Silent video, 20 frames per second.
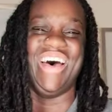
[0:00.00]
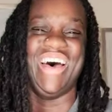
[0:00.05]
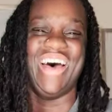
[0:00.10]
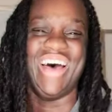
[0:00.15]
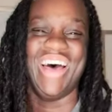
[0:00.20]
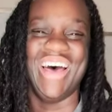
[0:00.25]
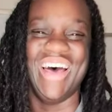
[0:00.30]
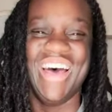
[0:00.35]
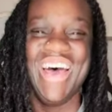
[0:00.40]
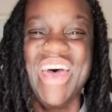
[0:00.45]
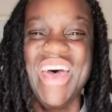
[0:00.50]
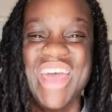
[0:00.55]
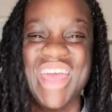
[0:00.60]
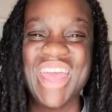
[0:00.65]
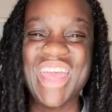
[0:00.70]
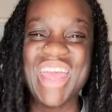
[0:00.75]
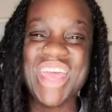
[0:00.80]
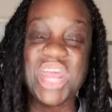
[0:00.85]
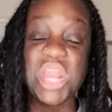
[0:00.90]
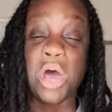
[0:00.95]
in a
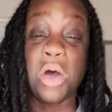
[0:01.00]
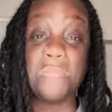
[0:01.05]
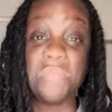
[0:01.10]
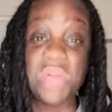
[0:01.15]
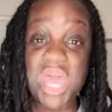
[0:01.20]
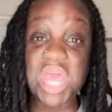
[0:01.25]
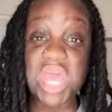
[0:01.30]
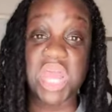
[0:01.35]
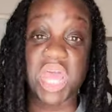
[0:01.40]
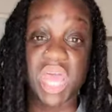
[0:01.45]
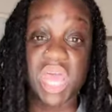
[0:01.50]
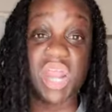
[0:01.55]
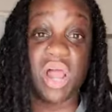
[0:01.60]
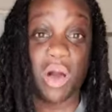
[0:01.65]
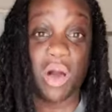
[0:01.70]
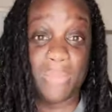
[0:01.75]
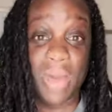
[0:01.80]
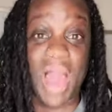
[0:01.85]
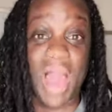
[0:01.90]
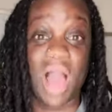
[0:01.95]
minute about
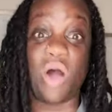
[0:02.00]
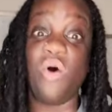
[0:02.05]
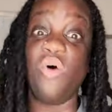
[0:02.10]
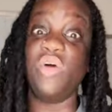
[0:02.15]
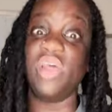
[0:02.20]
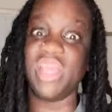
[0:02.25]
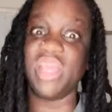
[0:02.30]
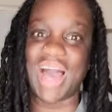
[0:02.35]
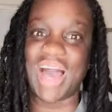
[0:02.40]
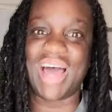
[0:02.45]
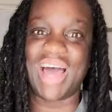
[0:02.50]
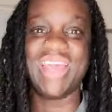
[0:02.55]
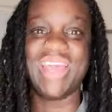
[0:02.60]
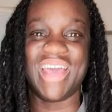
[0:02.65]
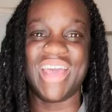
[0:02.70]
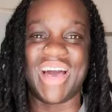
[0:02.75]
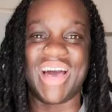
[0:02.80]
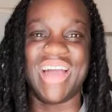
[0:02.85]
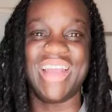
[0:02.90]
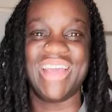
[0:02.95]
yada, yada,
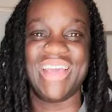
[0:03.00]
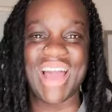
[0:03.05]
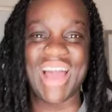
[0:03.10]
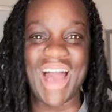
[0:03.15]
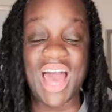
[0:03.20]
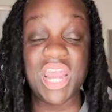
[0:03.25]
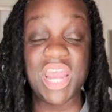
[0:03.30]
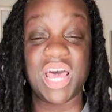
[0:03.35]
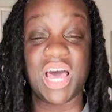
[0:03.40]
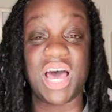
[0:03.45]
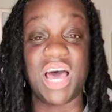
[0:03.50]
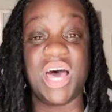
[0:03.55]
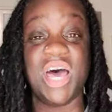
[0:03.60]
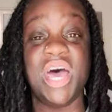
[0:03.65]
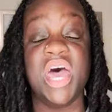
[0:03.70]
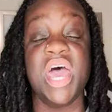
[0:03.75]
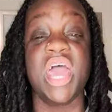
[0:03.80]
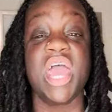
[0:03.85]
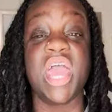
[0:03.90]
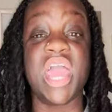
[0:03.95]
yada.
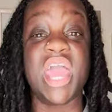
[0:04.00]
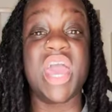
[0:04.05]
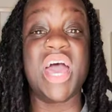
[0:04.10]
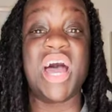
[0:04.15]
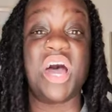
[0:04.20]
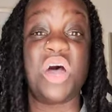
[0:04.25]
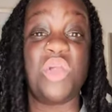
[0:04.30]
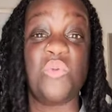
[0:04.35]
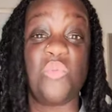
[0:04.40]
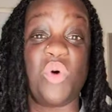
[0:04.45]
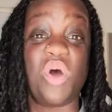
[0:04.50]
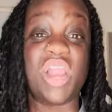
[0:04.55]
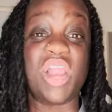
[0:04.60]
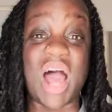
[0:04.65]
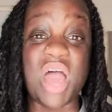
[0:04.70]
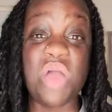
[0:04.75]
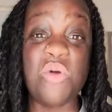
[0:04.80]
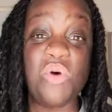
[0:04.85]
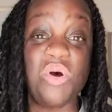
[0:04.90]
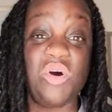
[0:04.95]
And what I will
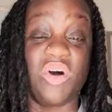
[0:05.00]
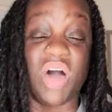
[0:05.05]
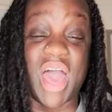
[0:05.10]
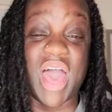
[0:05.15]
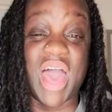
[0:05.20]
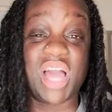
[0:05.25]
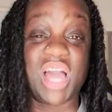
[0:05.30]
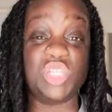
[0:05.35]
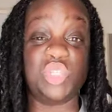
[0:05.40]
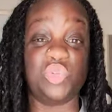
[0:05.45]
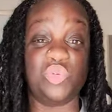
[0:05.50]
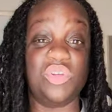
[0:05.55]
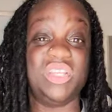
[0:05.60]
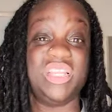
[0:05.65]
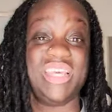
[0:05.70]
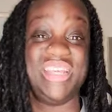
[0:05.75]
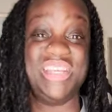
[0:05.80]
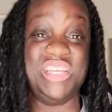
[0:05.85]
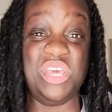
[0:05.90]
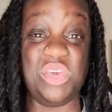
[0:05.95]
actually
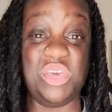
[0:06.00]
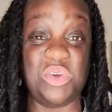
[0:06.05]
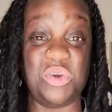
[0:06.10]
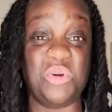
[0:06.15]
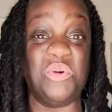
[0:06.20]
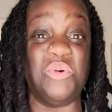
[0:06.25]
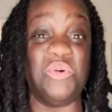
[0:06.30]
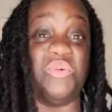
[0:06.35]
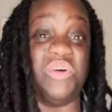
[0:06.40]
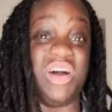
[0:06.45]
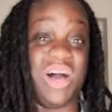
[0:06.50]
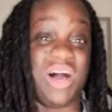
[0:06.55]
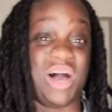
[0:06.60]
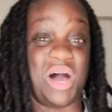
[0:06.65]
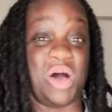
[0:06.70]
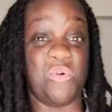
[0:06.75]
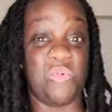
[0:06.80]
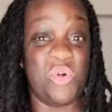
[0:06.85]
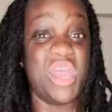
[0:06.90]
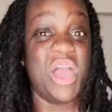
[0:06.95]
do, uh, we
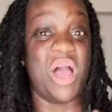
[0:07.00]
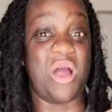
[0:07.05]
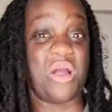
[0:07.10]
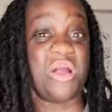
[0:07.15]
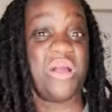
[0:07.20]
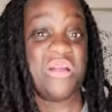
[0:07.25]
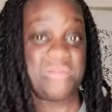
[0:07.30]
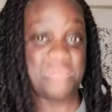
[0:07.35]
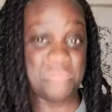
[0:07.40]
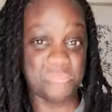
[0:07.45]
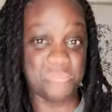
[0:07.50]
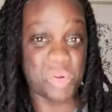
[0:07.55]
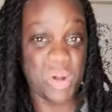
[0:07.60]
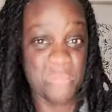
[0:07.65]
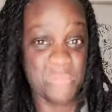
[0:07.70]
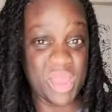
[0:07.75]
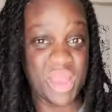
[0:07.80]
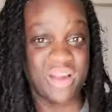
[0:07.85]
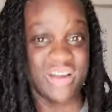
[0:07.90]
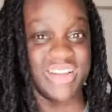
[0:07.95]
are prepared as
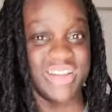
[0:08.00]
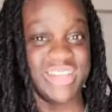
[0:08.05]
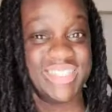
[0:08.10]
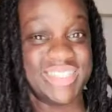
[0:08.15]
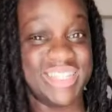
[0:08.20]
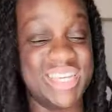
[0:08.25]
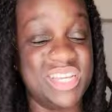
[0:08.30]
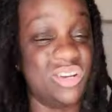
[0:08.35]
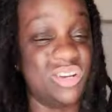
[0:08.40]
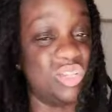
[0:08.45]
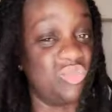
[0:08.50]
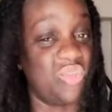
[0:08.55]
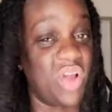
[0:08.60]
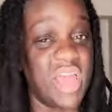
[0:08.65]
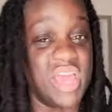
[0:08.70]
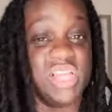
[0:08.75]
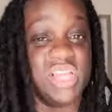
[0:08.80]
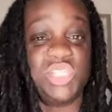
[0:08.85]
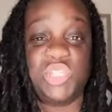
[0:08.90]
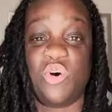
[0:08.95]
leaders, right? So,
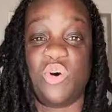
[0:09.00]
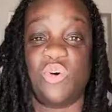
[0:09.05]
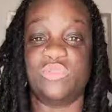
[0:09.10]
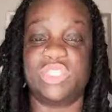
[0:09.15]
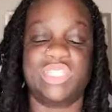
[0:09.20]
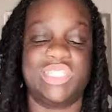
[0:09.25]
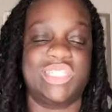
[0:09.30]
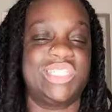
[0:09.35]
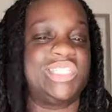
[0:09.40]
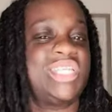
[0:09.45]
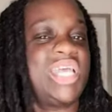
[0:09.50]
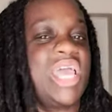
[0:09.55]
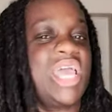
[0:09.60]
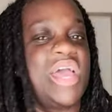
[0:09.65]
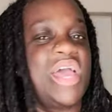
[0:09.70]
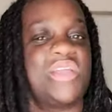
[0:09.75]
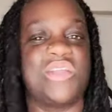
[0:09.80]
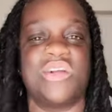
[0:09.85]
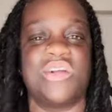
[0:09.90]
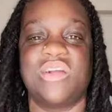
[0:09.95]
standard,
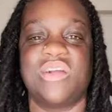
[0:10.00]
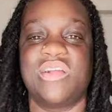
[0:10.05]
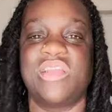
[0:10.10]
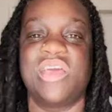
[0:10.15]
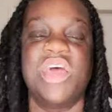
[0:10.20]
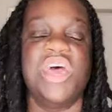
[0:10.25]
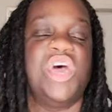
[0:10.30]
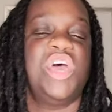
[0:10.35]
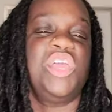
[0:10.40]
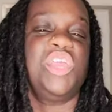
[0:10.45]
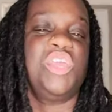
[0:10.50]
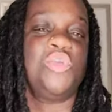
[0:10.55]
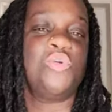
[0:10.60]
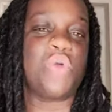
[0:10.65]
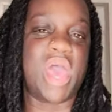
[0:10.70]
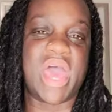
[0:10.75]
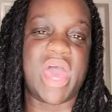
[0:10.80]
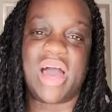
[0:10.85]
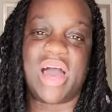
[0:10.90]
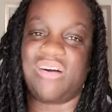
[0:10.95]
you have a
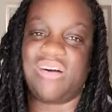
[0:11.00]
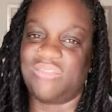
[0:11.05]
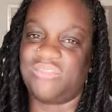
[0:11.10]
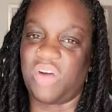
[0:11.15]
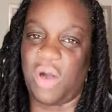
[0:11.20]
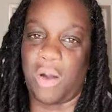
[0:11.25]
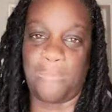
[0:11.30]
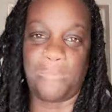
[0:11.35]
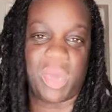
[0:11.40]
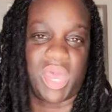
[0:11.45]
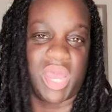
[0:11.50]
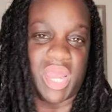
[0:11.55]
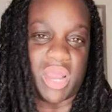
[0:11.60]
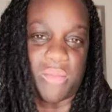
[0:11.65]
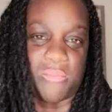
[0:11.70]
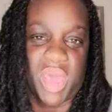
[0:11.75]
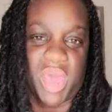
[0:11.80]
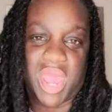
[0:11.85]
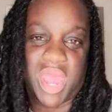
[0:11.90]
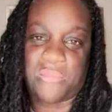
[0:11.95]
pen and paper
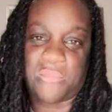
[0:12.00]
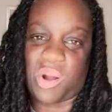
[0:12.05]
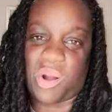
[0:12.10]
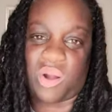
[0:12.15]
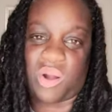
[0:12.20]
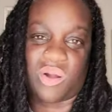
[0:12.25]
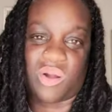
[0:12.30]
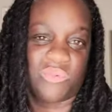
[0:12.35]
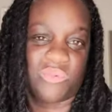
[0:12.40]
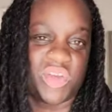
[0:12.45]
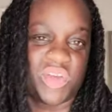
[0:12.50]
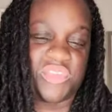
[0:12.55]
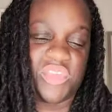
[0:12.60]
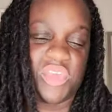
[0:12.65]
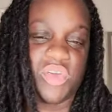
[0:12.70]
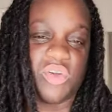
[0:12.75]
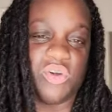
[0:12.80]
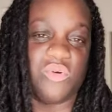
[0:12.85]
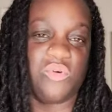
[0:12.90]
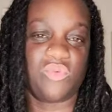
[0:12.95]
with you,
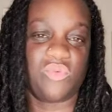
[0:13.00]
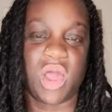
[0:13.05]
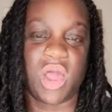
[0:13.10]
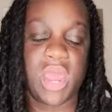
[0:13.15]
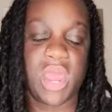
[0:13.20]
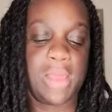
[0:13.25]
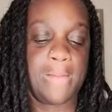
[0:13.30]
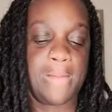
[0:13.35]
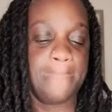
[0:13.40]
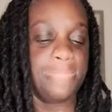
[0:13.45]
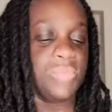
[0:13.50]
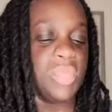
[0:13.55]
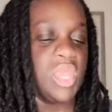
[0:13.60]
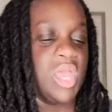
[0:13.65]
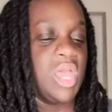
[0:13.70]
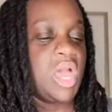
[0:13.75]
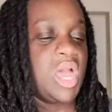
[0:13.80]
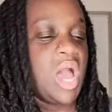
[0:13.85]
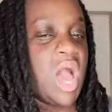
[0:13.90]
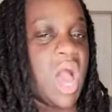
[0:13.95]
right? I
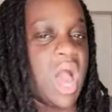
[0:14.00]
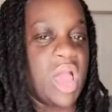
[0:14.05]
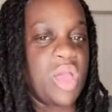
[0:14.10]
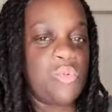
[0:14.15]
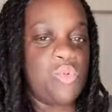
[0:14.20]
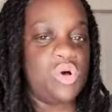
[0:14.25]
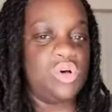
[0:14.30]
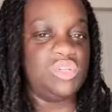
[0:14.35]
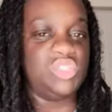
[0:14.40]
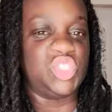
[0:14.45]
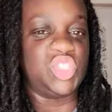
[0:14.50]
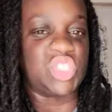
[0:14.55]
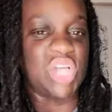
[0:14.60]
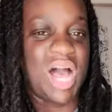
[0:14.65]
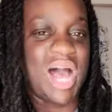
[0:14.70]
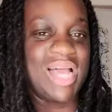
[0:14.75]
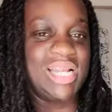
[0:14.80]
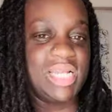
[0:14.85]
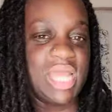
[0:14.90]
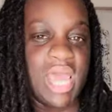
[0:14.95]
will jot
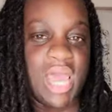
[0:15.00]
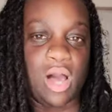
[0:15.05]
down